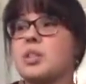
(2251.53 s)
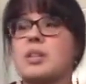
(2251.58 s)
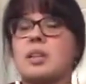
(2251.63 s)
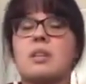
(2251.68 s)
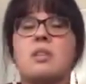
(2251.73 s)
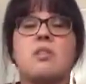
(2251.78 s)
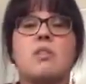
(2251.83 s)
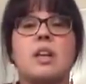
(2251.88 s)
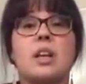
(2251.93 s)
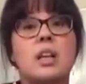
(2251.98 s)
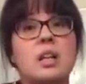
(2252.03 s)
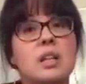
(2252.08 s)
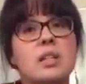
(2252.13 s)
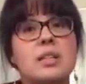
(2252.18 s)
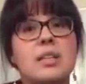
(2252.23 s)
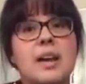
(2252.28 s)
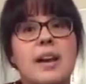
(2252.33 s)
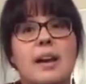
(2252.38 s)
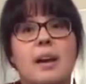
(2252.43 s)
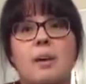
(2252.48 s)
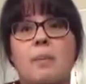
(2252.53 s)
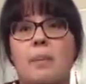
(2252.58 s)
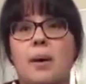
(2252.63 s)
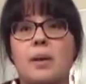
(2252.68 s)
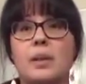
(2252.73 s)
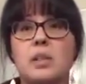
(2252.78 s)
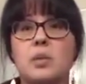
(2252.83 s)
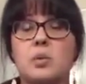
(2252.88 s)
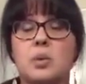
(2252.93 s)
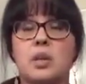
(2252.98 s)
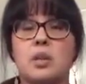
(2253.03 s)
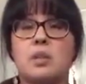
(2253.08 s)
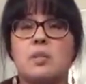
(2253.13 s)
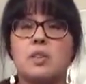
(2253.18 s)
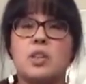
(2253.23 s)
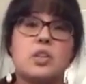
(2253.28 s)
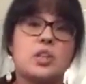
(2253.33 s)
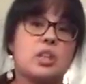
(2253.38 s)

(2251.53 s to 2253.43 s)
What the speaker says: second grade looks like, I'll probably do another video.